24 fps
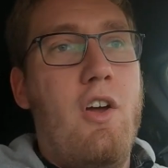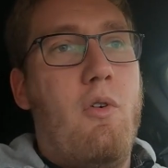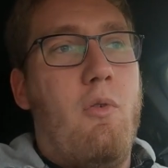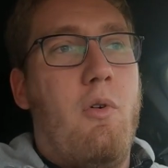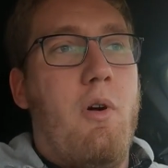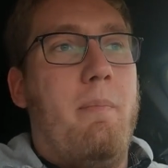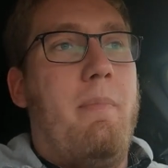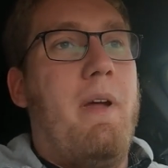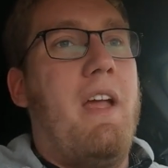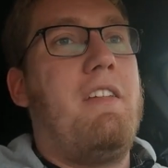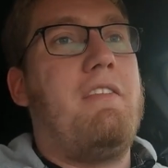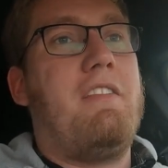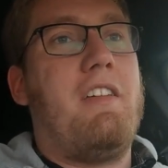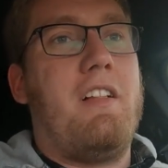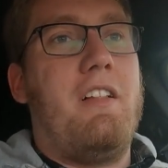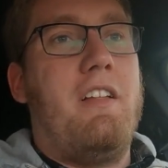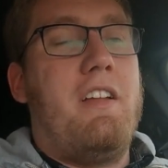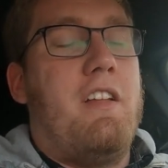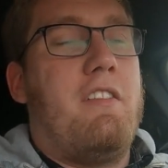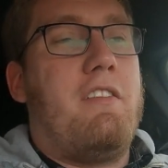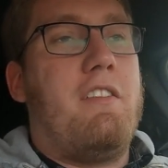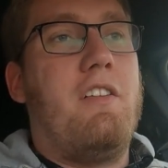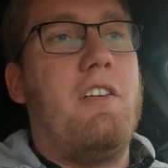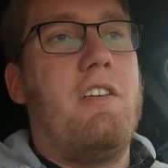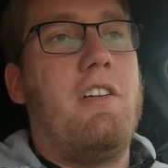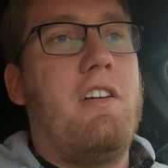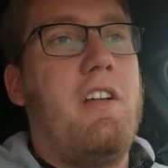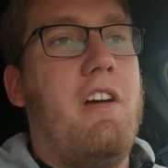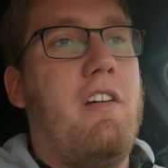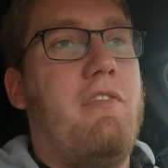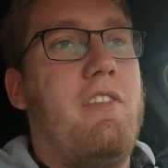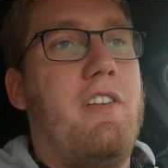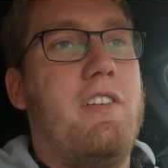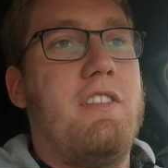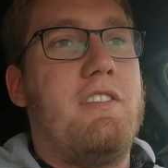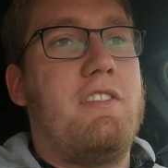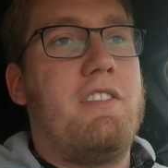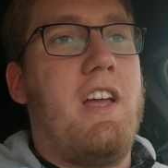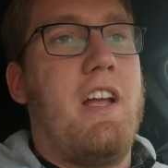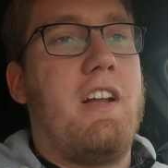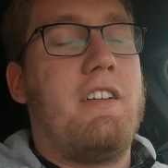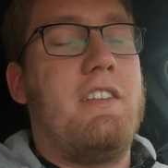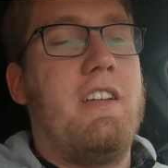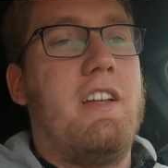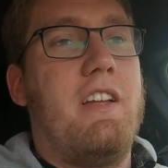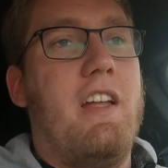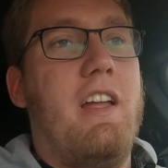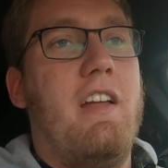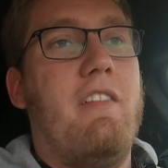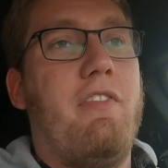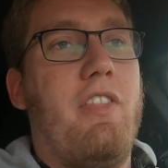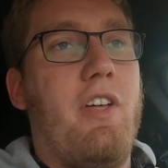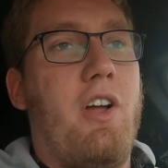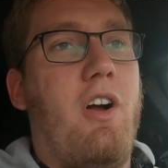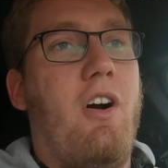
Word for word: where basically it's good enough at detecting if the